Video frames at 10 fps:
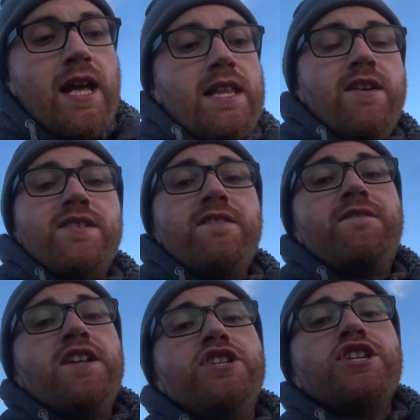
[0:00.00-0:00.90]
there is
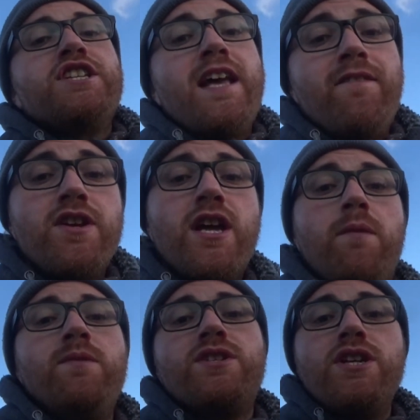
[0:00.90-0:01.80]
Adventure 7
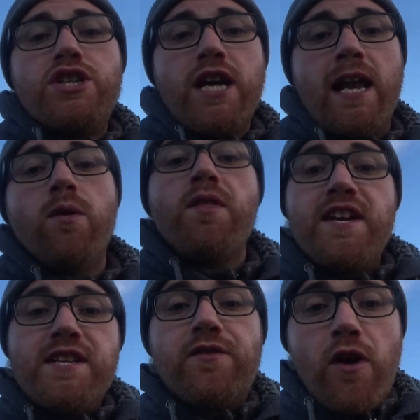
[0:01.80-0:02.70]
coming to the channel
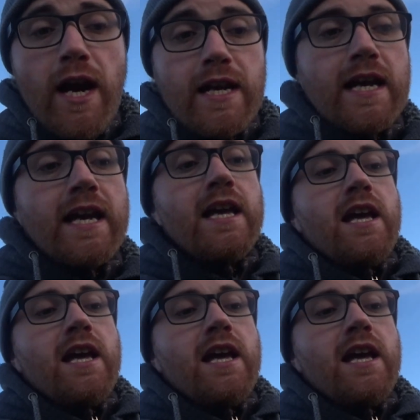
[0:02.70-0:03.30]
this Friday.